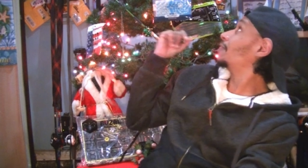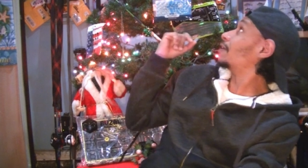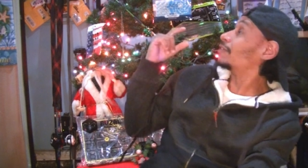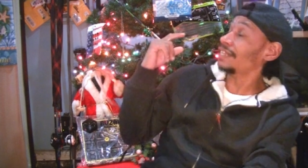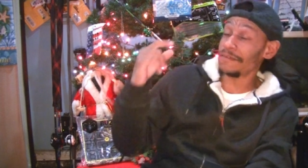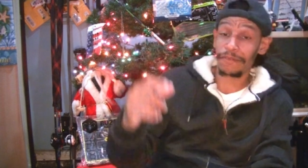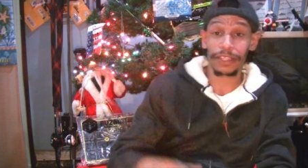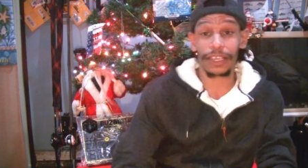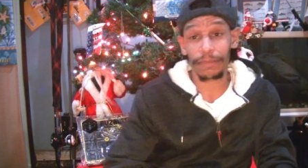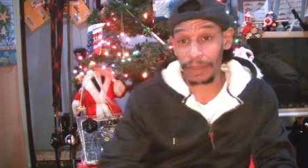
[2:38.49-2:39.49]
that are
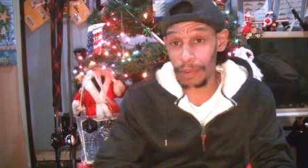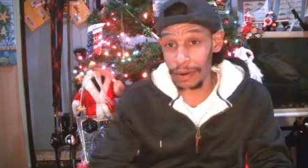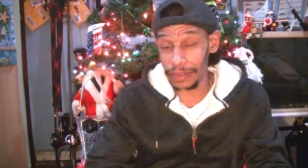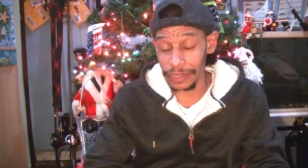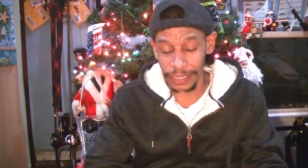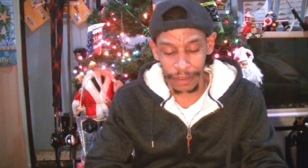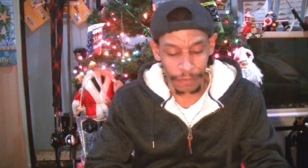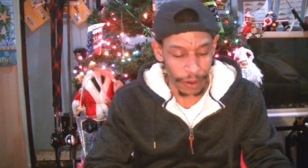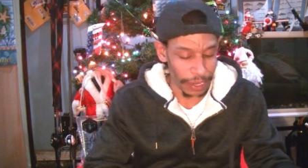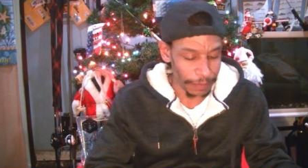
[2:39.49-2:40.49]
definitely going to be part of this
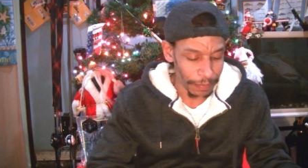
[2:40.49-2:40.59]
giveaway.